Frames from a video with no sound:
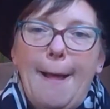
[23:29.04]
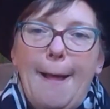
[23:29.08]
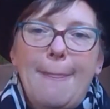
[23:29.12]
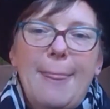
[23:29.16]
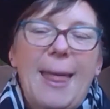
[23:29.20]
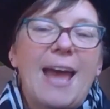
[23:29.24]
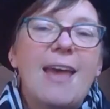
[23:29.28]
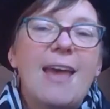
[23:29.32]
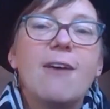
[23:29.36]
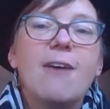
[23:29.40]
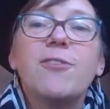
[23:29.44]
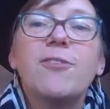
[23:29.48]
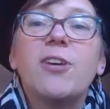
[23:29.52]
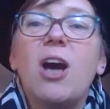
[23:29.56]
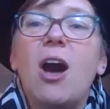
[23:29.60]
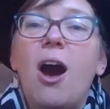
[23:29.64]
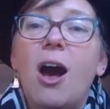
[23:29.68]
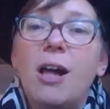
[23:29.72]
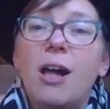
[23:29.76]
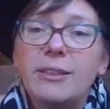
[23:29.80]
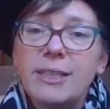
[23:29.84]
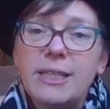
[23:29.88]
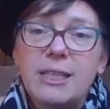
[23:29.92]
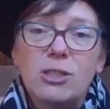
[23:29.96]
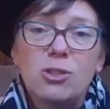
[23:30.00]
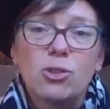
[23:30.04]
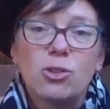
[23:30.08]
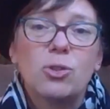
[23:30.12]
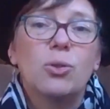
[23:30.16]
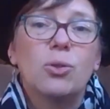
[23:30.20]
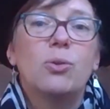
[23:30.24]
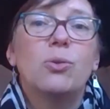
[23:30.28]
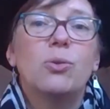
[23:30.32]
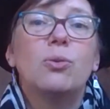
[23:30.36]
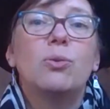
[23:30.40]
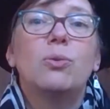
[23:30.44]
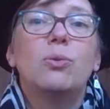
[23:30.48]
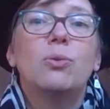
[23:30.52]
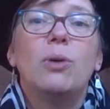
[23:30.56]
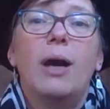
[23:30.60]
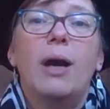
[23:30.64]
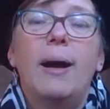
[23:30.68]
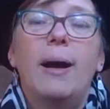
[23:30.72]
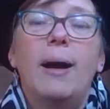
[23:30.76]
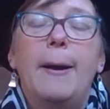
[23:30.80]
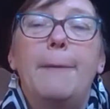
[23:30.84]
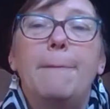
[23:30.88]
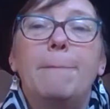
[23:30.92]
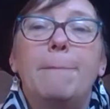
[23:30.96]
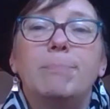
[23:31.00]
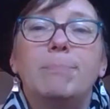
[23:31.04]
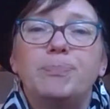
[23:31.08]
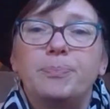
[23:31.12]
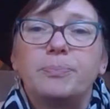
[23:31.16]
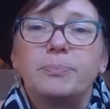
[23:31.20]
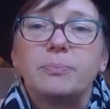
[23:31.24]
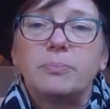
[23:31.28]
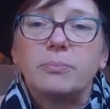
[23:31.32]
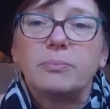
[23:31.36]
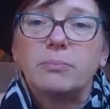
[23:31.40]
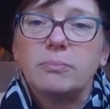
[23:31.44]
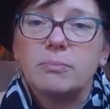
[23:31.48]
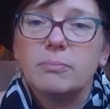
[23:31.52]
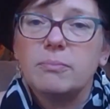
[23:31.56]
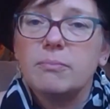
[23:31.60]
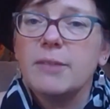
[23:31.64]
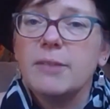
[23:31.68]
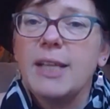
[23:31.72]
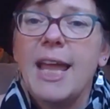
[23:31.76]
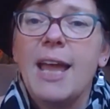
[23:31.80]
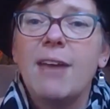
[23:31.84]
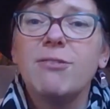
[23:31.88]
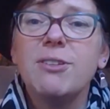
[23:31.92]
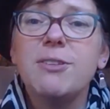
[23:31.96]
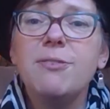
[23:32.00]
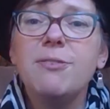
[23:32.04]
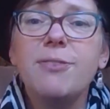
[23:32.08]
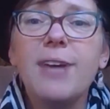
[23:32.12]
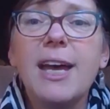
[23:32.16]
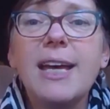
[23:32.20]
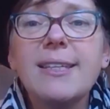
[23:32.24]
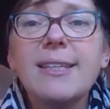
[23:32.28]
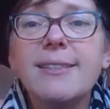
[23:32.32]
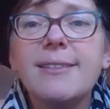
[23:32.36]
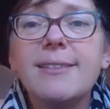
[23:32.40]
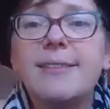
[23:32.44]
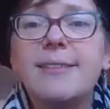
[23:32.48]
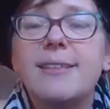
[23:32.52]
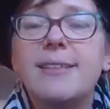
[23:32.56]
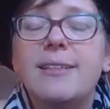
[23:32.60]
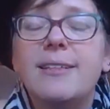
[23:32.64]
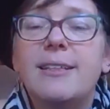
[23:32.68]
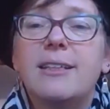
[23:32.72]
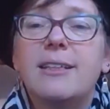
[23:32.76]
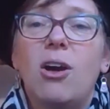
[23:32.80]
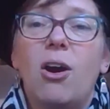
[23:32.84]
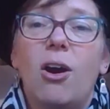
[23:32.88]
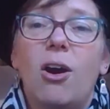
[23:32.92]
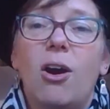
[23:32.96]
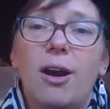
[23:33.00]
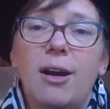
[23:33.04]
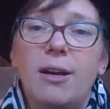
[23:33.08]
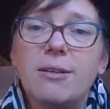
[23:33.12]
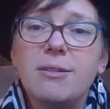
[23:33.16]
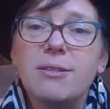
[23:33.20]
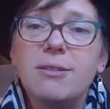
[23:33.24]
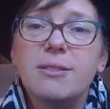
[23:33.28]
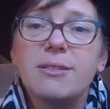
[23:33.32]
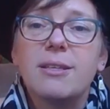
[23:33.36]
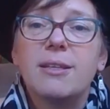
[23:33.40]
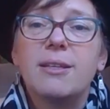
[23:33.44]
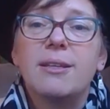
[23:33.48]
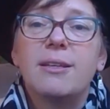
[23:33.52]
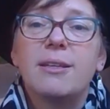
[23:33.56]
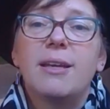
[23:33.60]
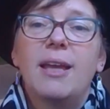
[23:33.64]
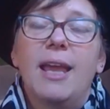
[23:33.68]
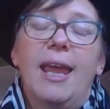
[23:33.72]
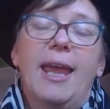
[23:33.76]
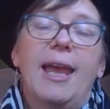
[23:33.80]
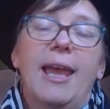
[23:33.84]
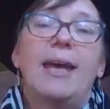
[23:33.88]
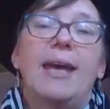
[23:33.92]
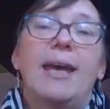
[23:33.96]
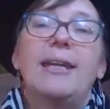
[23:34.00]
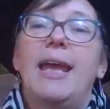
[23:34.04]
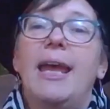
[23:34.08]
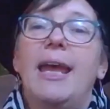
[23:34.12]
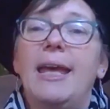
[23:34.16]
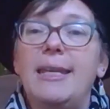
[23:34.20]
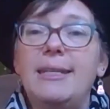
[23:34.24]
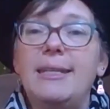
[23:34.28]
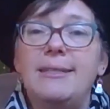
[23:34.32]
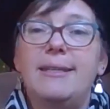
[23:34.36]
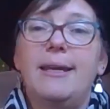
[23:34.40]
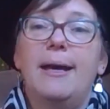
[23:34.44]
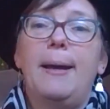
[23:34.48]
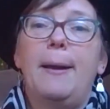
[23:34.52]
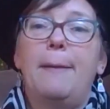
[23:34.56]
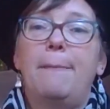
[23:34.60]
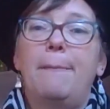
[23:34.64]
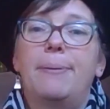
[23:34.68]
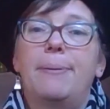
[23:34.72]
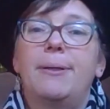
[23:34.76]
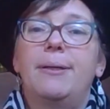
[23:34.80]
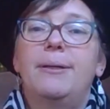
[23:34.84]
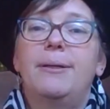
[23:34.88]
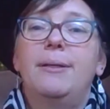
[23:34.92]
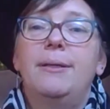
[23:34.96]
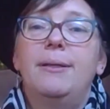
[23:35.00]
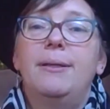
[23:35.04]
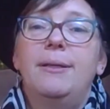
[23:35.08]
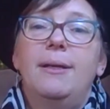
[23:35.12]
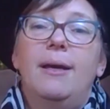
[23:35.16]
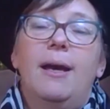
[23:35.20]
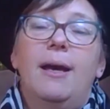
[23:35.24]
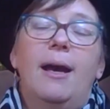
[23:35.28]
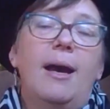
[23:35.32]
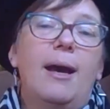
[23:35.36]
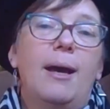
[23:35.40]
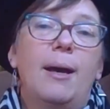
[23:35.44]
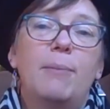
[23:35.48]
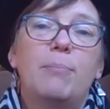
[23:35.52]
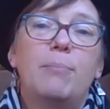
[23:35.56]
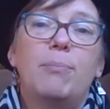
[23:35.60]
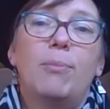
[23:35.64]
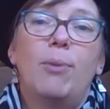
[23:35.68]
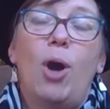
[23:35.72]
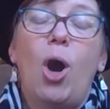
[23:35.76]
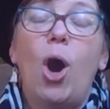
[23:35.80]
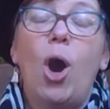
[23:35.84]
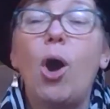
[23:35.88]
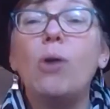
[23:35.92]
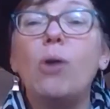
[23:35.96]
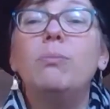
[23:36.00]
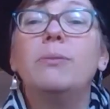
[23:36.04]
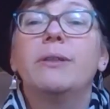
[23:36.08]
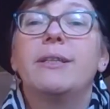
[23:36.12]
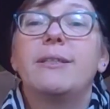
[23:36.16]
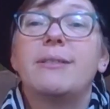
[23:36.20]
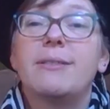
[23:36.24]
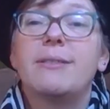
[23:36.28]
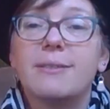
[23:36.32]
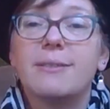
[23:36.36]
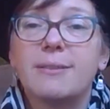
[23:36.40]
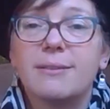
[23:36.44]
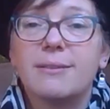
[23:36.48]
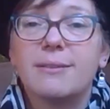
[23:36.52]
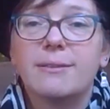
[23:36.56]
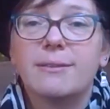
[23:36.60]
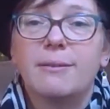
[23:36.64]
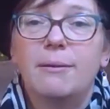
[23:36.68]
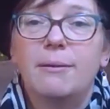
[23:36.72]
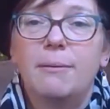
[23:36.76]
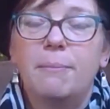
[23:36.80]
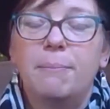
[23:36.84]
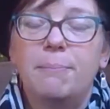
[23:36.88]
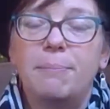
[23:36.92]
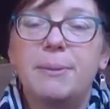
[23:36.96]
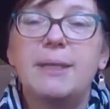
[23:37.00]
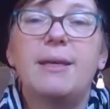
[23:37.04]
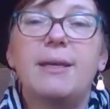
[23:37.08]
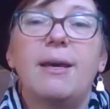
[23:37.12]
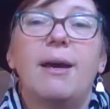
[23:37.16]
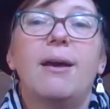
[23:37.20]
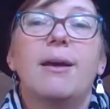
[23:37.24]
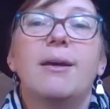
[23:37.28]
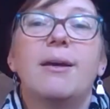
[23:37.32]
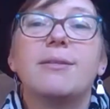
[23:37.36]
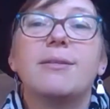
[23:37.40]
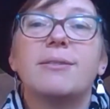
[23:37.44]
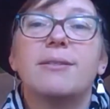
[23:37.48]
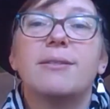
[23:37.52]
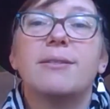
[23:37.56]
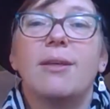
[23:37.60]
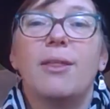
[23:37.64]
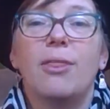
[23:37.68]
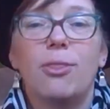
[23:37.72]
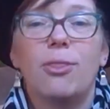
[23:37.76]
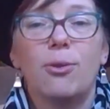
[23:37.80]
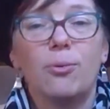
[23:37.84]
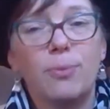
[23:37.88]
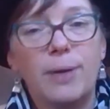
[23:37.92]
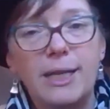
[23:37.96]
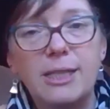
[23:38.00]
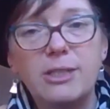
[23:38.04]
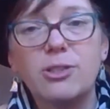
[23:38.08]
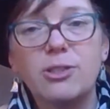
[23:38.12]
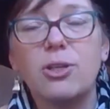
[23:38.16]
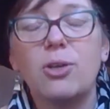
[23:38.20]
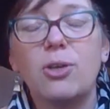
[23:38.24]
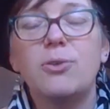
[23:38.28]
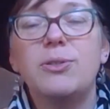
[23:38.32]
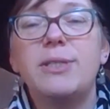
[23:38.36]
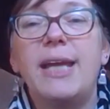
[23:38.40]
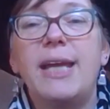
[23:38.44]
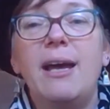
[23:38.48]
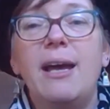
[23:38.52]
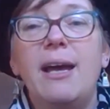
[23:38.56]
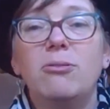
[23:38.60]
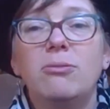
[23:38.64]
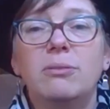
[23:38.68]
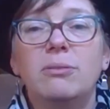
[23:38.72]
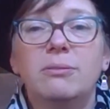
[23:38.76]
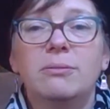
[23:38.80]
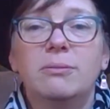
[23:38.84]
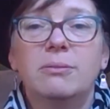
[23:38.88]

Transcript: I have colleagues who have invested in cars and end up homeless because the rates go down.